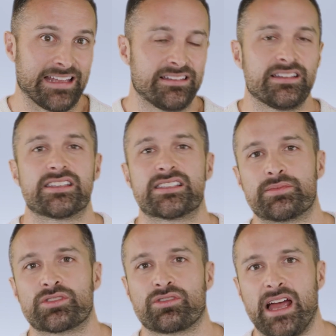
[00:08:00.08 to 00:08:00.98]
it,
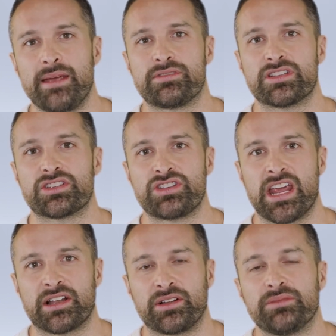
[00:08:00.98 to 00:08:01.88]
subscribe to the
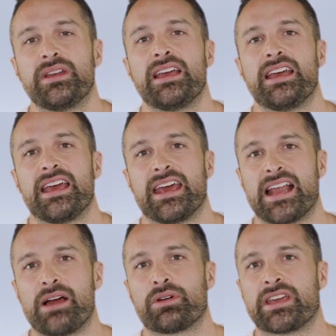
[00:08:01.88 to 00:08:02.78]
channel, and
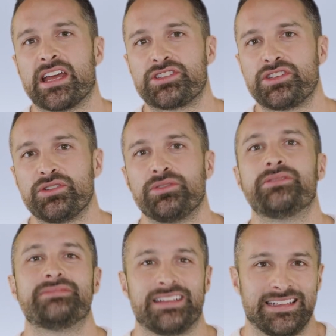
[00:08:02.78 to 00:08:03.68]
I will catch you
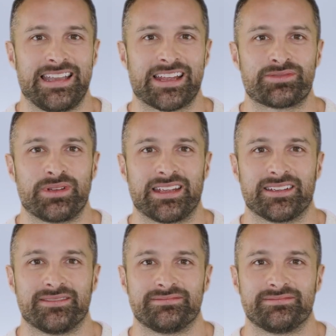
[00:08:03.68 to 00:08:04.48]
next week.